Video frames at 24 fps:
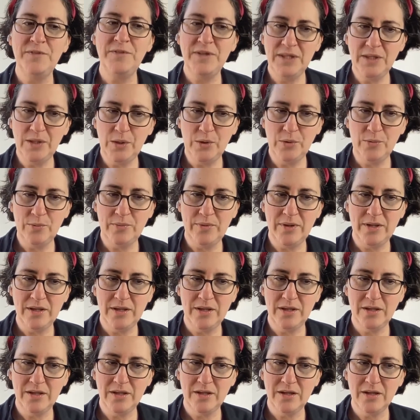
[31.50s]
film
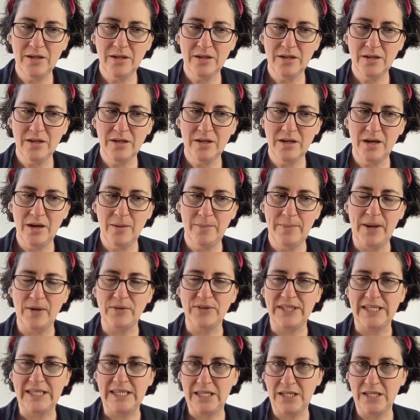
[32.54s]

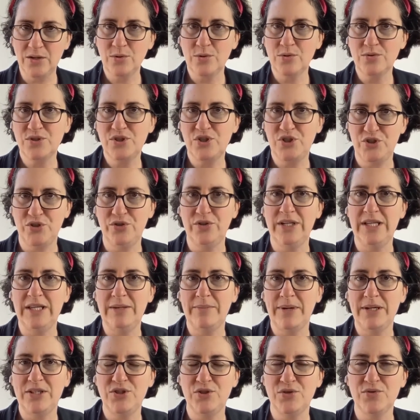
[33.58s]
about the hero's journey
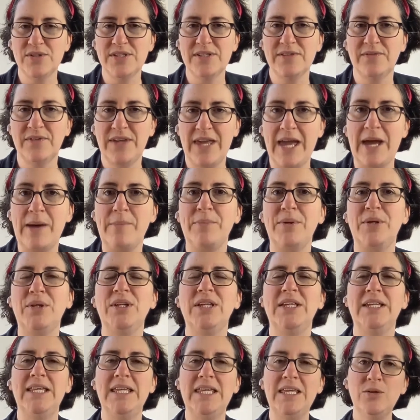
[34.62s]
by Joseph Campbell,
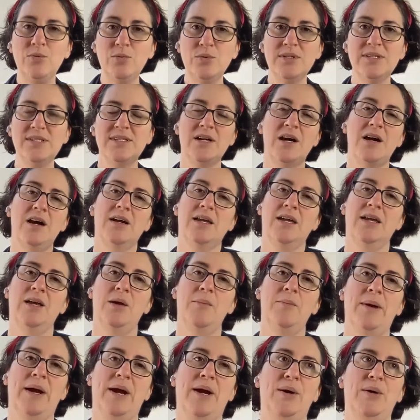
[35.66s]
and he was talking
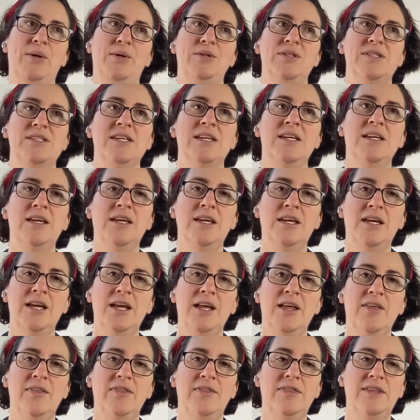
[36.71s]
about
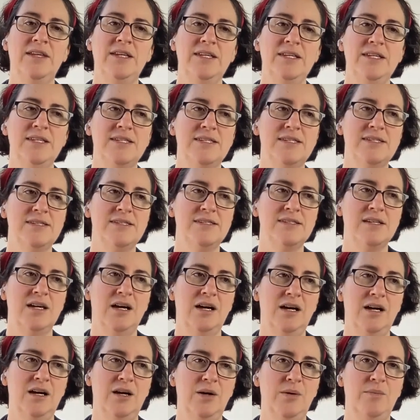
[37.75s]
this
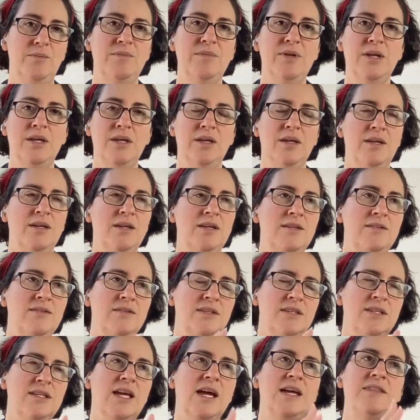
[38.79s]

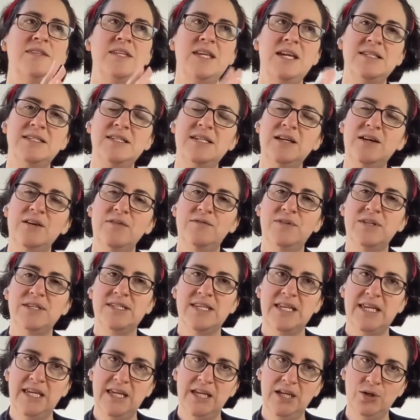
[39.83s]
the idea of
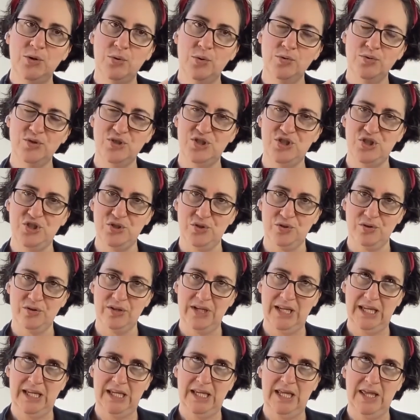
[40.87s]
this hero's
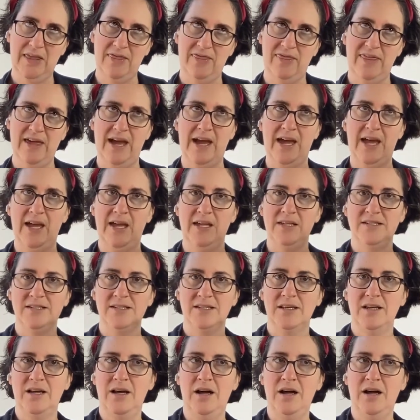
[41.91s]
journey that